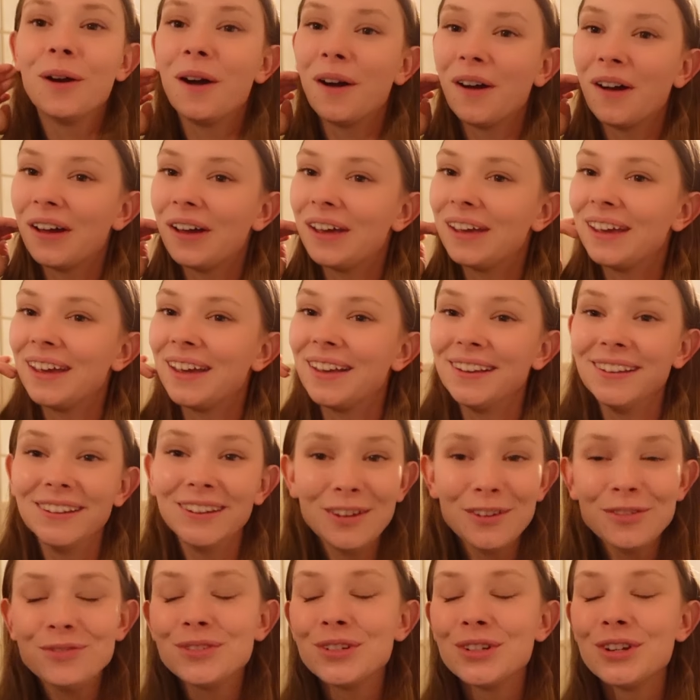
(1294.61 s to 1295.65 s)
I
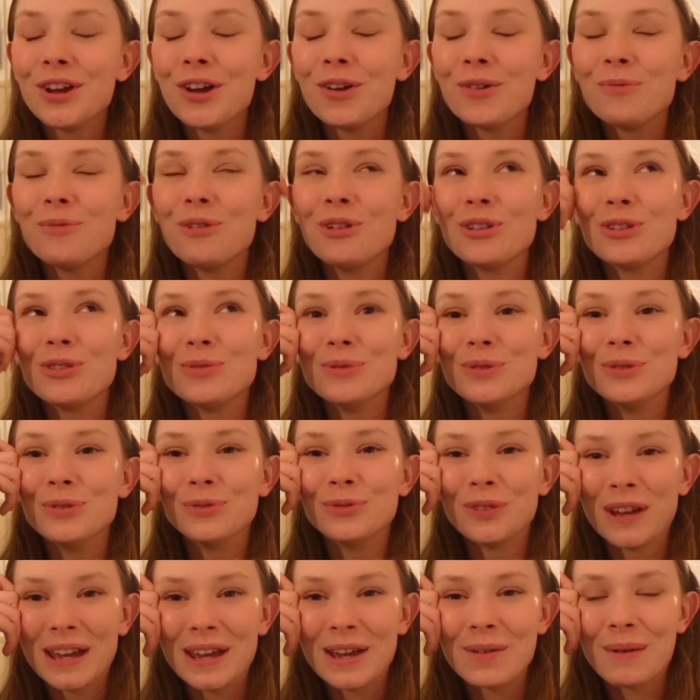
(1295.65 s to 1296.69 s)
love to know what you all
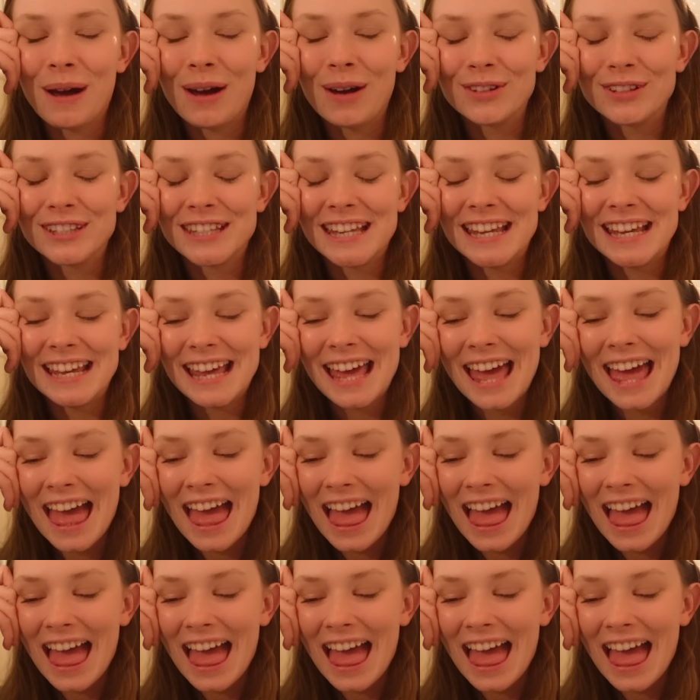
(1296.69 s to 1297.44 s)
think about it.